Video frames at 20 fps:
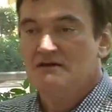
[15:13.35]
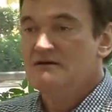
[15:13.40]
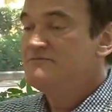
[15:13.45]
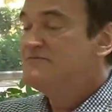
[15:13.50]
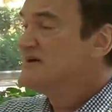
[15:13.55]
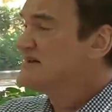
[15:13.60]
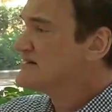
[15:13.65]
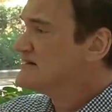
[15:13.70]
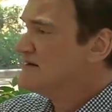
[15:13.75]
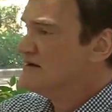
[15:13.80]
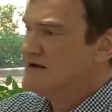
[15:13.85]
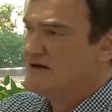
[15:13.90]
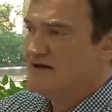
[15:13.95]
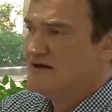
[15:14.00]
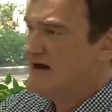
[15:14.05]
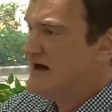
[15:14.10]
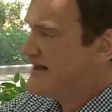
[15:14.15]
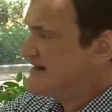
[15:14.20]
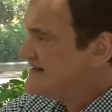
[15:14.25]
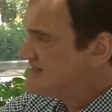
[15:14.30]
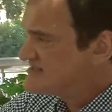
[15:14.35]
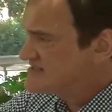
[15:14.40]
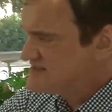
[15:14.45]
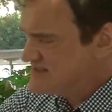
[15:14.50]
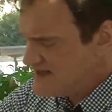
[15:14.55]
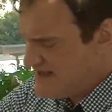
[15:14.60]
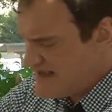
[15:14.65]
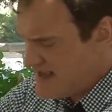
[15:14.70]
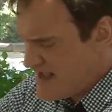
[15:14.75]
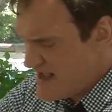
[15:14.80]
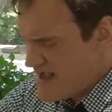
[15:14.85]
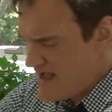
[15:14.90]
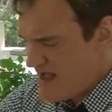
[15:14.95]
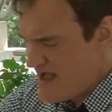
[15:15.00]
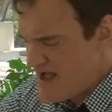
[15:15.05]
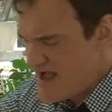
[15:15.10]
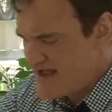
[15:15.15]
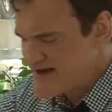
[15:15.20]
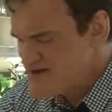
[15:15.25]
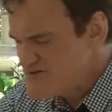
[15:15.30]
But an
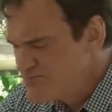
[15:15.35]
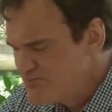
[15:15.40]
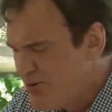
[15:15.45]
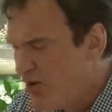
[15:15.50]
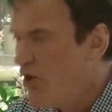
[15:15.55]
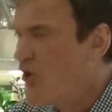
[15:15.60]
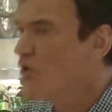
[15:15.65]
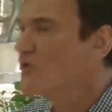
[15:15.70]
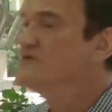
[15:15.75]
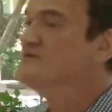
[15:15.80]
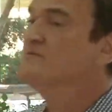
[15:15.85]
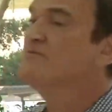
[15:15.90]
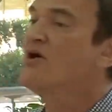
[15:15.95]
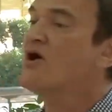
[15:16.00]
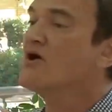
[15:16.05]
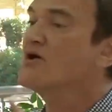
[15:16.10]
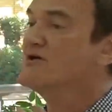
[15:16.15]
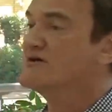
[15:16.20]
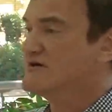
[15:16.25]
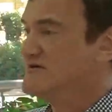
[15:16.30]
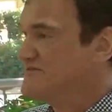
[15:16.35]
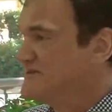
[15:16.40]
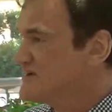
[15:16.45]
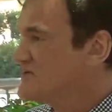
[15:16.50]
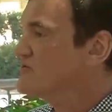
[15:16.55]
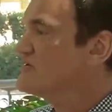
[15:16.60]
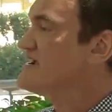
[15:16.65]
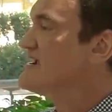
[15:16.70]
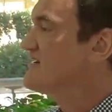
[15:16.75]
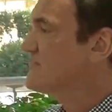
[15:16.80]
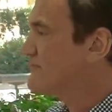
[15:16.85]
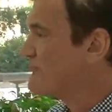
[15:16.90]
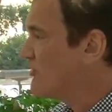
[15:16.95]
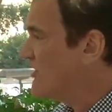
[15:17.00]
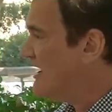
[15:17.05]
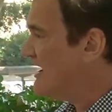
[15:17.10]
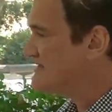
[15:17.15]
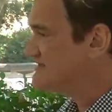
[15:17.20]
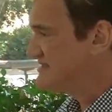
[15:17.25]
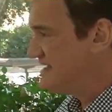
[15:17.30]
important part of the creative
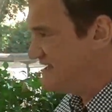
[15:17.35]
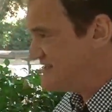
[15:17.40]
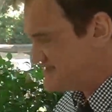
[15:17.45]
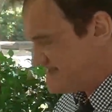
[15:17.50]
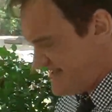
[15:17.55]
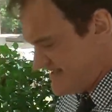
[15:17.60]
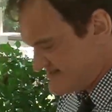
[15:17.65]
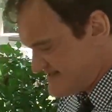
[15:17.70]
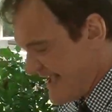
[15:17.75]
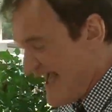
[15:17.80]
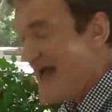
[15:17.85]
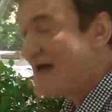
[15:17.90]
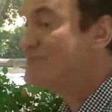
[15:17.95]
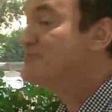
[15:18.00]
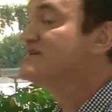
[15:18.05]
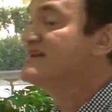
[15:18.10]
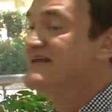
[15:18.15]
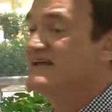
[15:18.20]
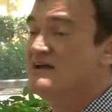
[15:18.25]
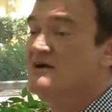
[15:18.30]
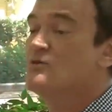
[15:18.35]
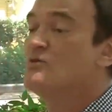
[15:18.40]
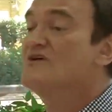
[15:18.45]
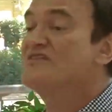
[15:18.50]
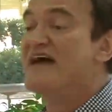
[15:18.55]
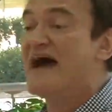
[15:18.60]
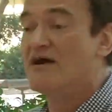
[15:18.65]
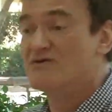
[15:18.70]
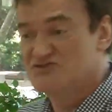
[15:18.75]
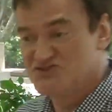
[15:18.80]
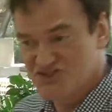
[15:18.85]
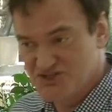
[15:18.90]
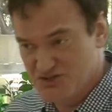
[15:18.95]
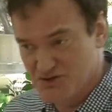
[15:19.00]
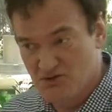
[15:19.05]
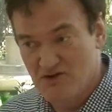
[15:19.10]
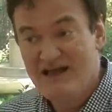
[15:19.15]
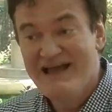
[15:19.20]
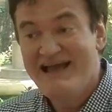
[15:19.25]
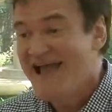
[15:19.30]
process is happening without
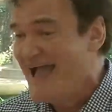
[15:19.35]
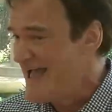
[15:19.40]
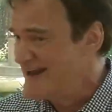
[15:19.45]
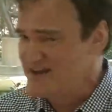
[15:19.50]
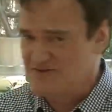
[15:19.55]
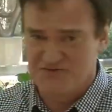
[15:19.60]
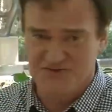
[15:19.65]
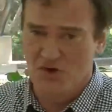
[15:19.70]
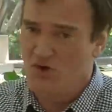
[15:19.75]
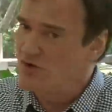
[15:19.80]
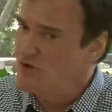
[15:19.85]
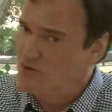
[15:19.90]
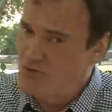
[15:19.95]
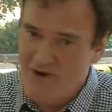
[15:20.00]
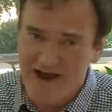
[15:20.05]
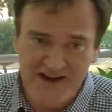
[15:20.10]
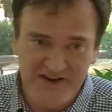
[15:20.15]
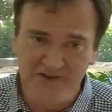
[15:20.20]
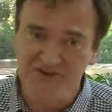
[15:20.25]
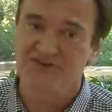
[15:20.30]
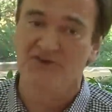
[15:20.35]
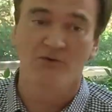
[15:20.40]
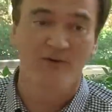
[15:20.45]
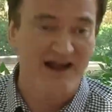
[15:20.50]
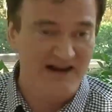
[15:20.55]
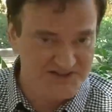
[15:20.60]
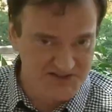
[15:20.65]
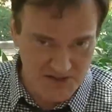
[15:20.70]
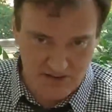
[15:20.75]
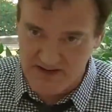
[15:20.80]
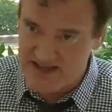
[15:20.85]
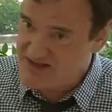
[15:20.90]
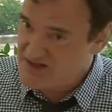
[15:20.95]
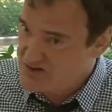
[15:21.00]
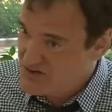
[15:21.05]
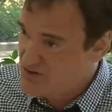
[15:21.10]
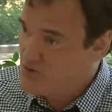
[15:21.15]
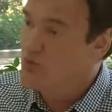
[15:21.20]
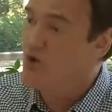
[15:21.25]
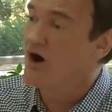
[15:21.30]
you. And if you're a writer-director like
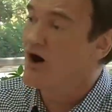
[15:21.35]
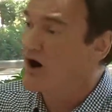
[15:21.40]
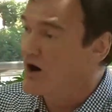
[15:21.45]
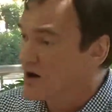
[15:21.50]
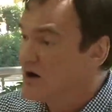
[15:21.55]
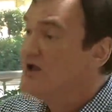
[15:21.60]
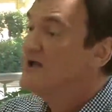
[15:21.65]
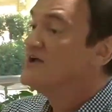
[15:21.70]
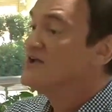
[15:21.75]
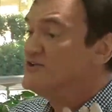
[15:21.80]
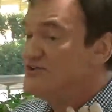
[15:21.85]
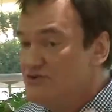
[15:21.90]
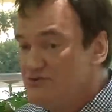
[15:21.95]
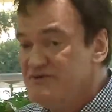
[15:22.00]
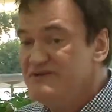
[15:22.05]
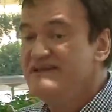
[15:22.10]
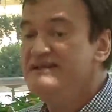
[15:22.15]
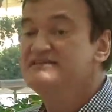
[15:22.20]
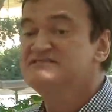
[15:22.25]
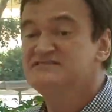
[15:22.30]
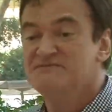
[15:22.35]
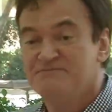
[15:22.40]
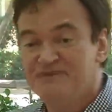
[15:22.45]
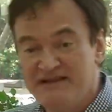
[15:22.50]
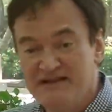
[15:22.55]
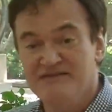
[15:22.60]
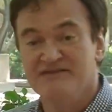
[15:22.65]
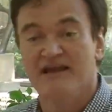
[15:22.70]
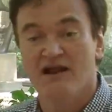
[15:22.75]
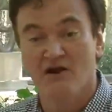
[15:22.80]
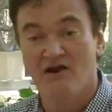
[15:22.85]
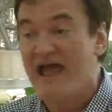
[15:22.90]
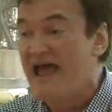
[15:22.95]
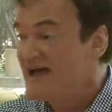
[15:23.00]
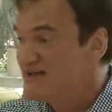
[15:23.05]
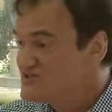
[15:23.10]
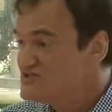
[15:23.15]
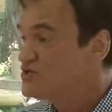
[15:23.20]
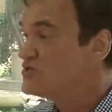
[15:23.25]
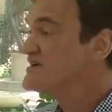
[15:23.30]
you are, you need to be there
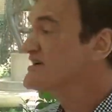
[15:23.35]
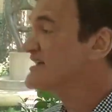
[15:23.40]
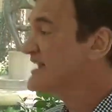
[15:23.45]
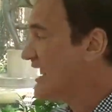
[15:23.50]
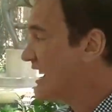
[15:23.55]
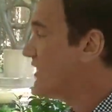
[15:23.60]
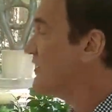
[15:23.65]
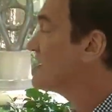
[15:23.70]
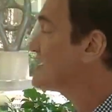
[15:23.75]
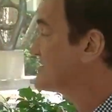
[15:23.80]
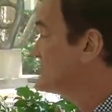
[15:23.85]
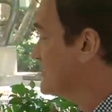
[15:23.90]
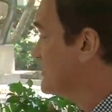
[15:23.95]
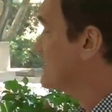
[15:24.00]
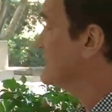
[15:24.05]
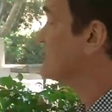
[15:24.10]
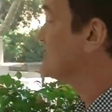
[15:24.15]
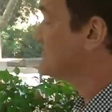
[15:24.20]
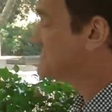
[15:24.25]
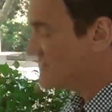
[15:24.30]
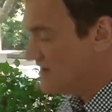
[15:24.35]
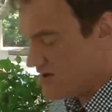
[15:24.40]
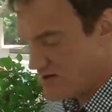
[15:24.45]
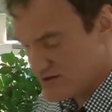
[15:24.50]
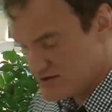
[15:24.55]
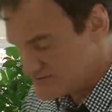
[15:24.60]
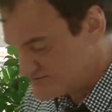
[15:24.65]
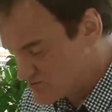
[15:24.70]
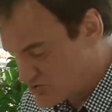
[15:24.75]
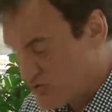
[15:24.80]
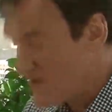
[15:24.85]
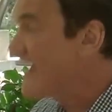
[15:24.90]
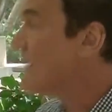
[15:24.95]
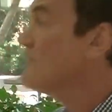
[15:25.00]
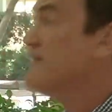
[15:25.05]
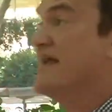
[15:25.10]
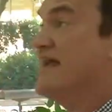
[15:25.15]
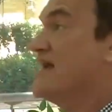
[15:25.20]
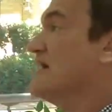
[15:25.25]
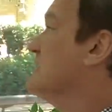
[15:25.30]
as your characters are
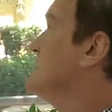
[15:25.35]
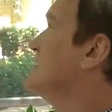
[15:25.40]
crowning,